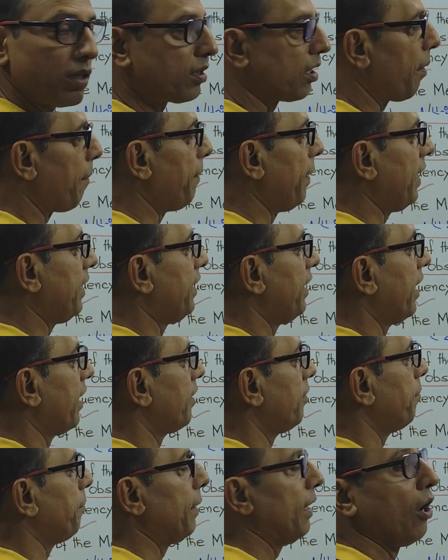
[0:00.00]
the
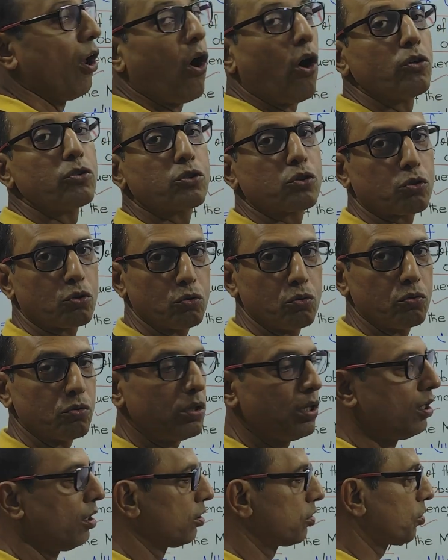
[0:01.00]
median belongs to.
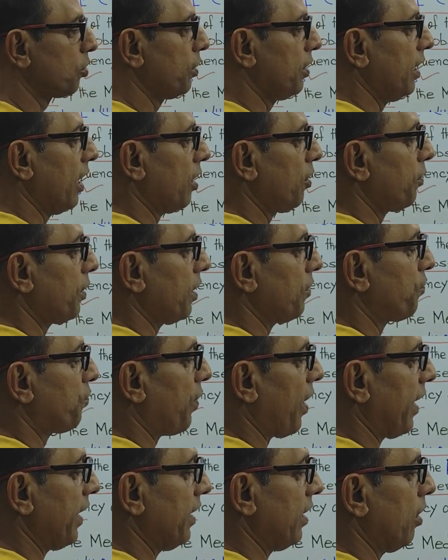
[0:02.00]
So here you can
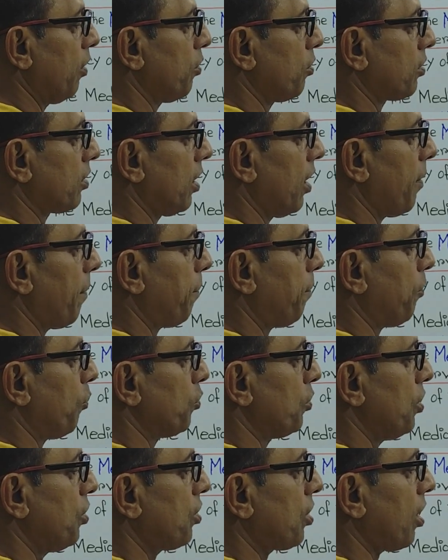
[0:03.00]
find out the
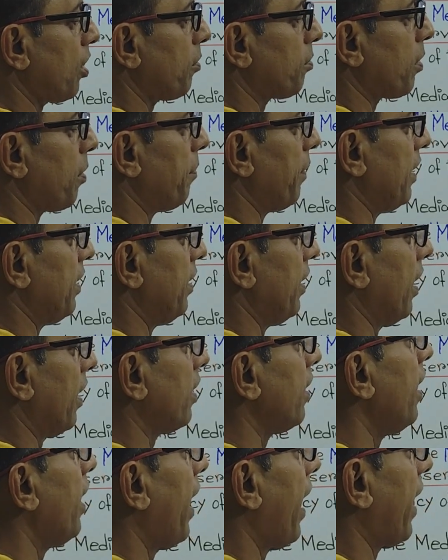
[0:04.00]
position of the median,